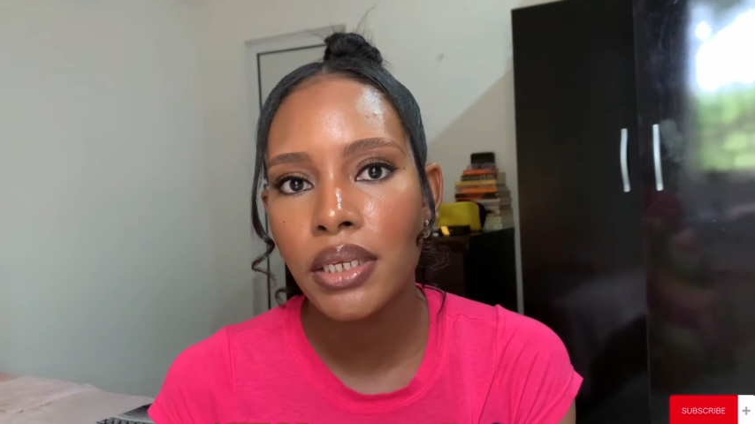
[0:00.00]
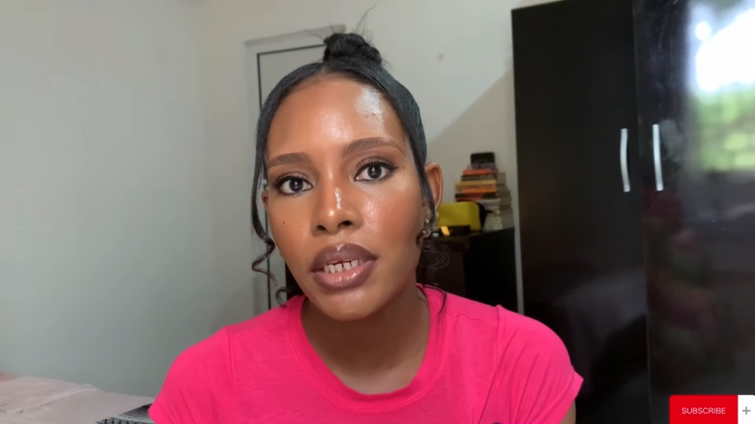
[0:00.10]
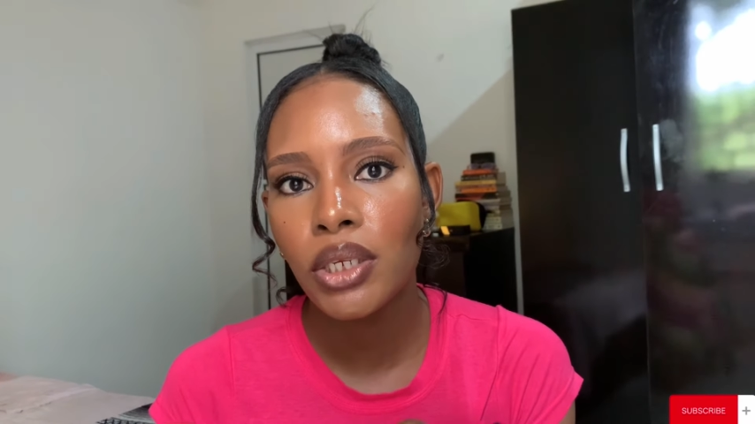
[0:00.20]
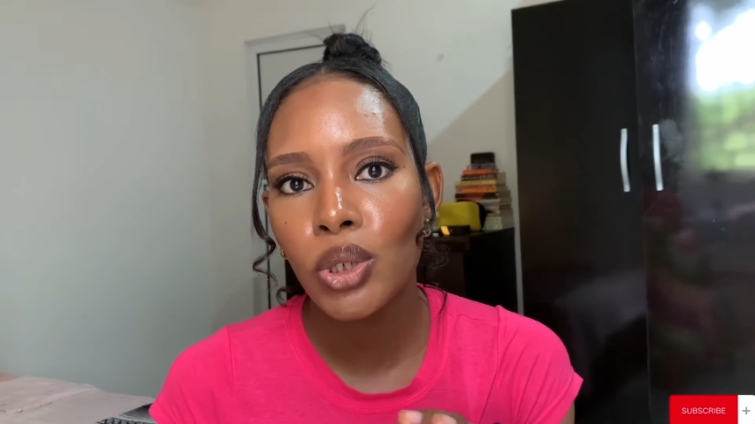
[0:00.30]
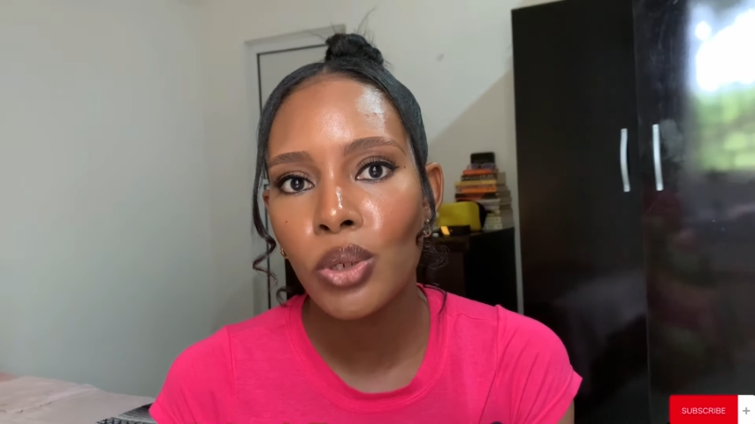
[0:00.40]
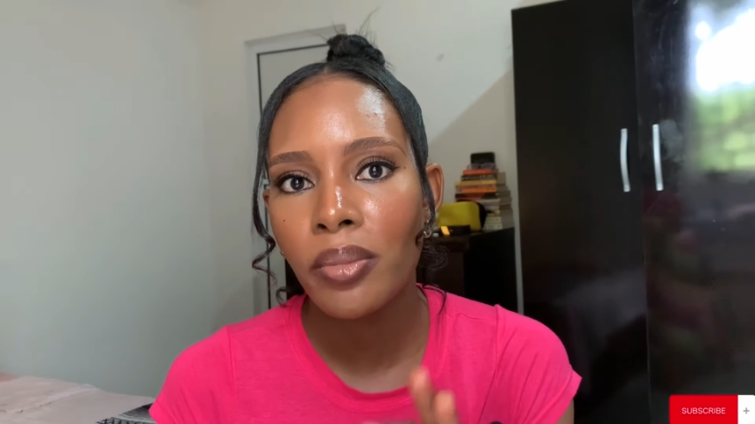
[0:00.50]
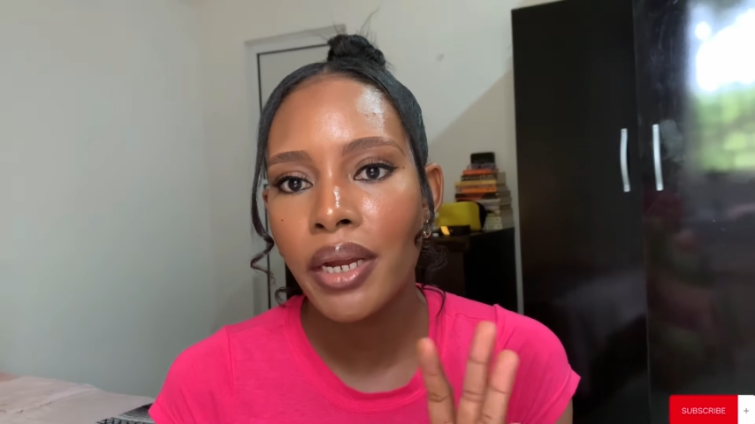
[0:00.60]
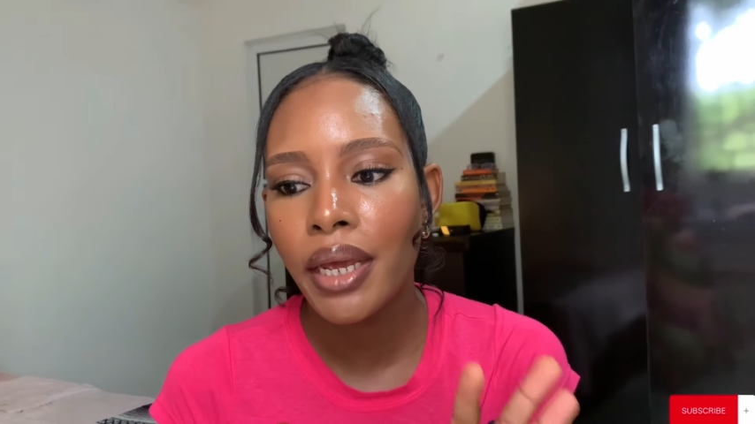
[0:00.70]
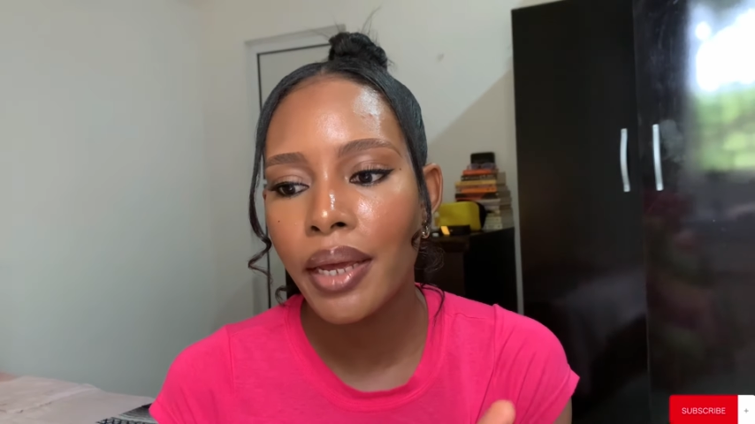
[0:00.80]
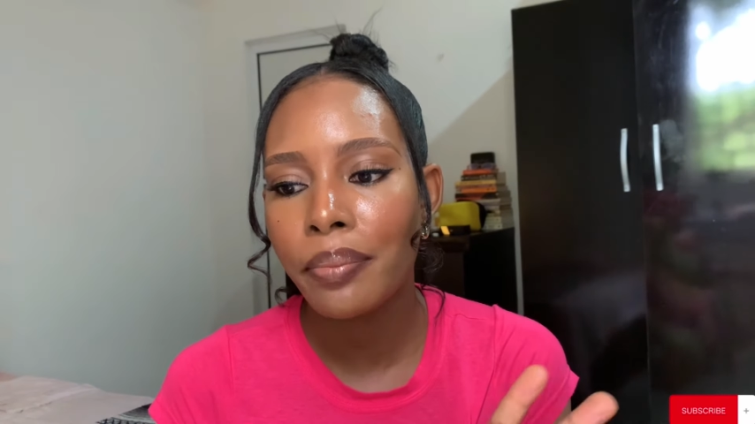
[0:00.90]
It is
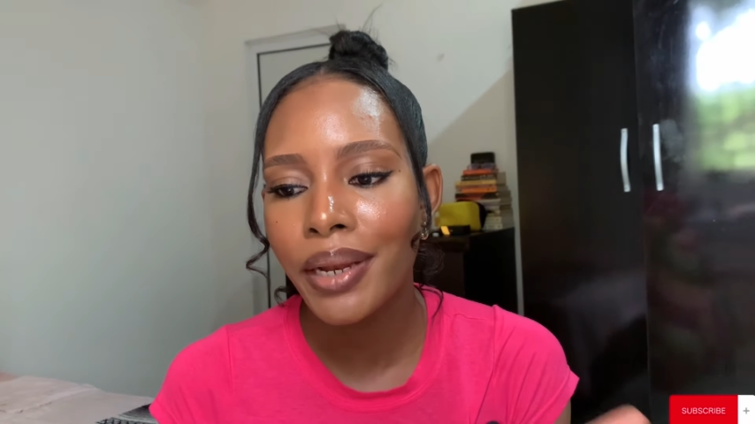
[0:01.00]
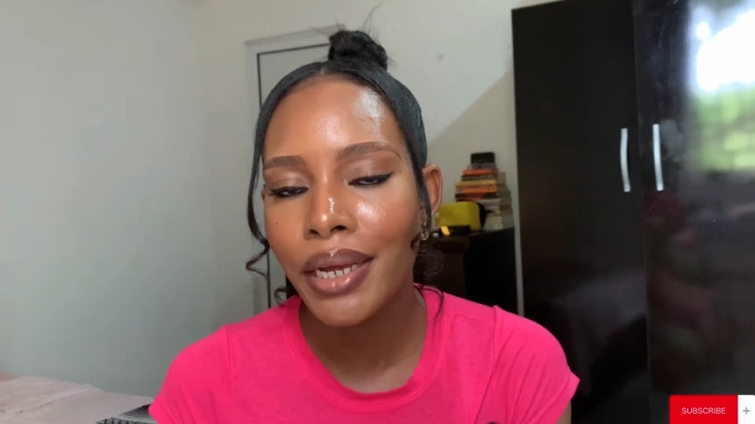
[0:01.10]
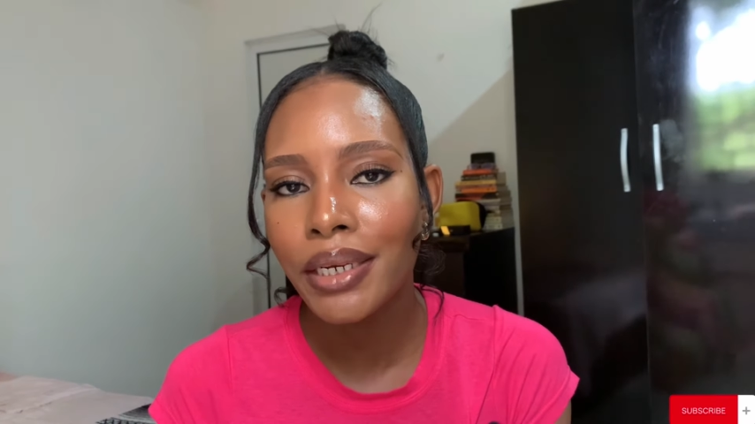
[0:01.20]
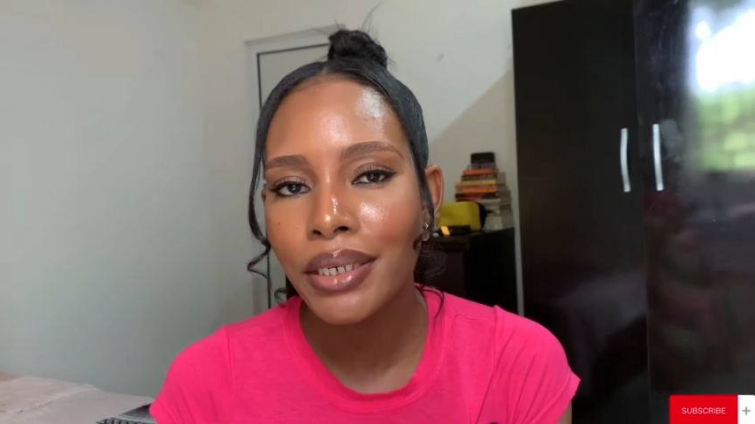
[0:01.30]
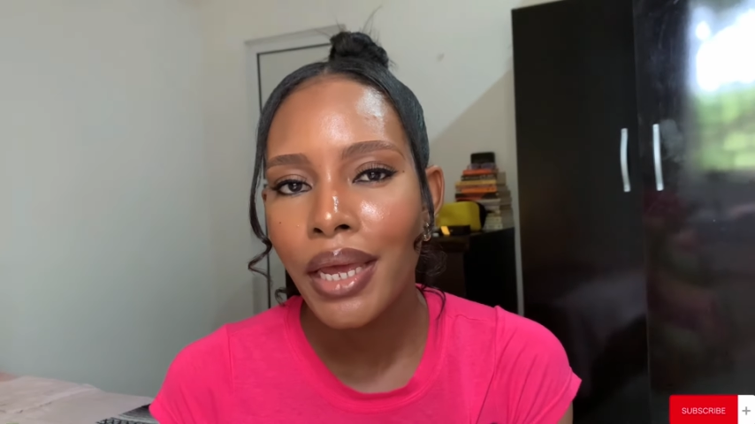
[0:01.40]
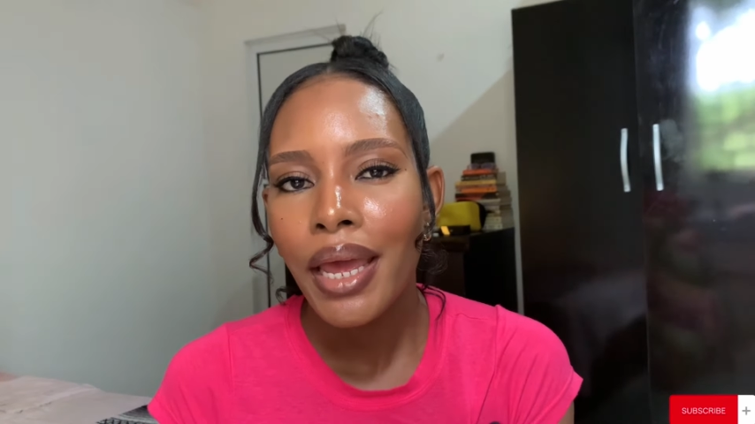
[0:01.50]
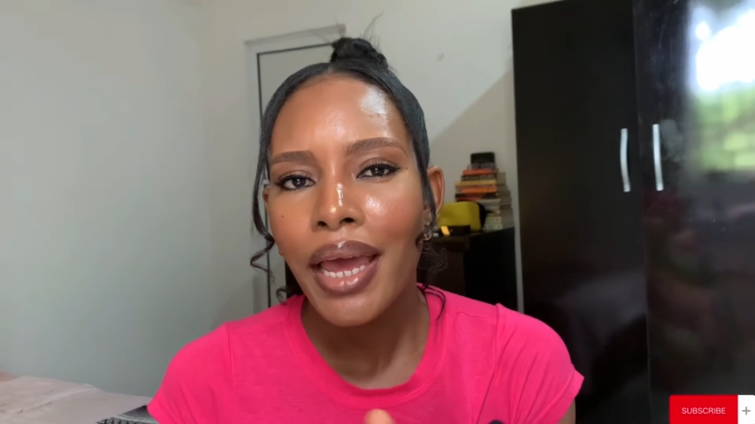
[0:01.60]
human hair blend.